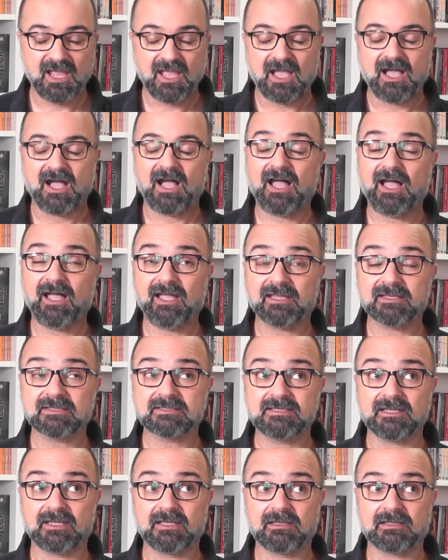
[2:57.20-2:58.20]

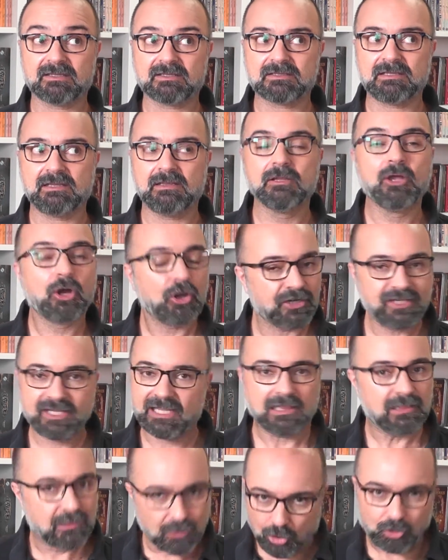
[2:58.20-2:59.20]
and learning a
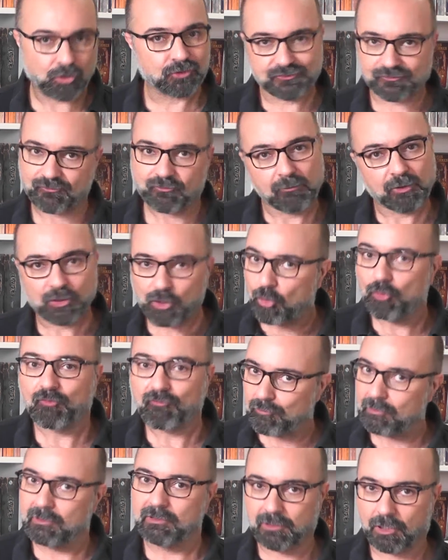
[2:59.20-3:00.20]
lot from an
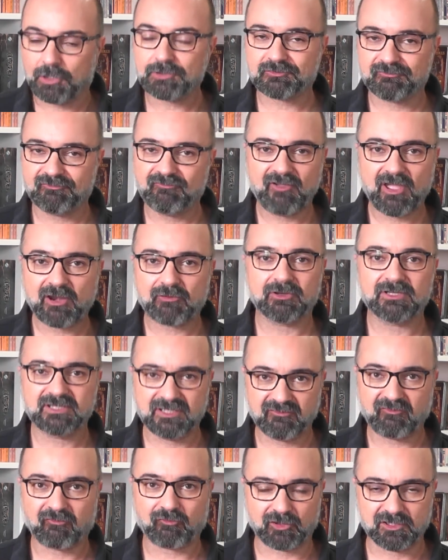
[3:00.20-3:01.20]
awful lot of very
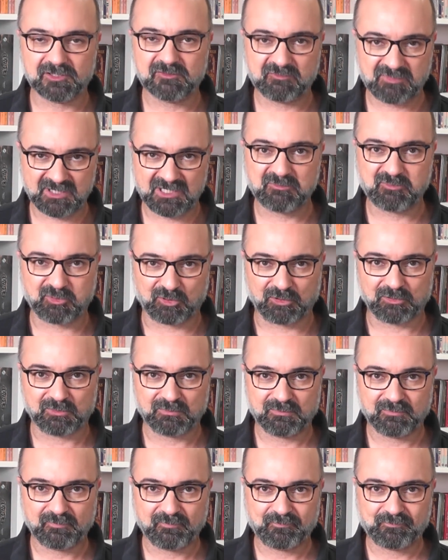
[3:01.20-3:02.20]
different people.
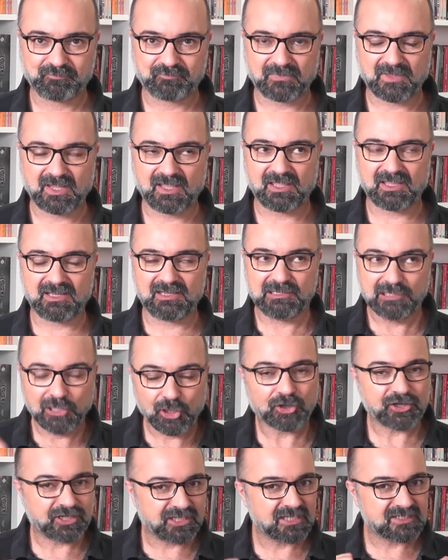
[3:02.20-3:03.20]

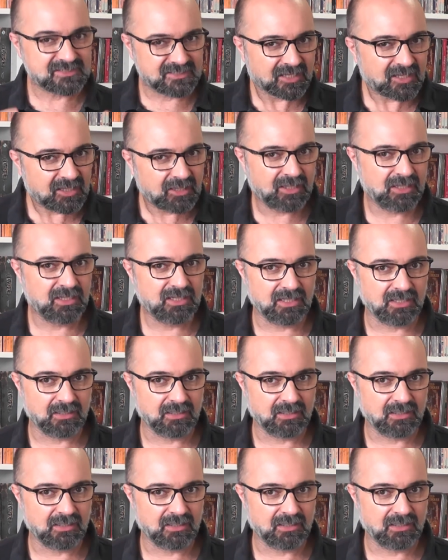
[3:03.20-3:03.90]
Learning is the key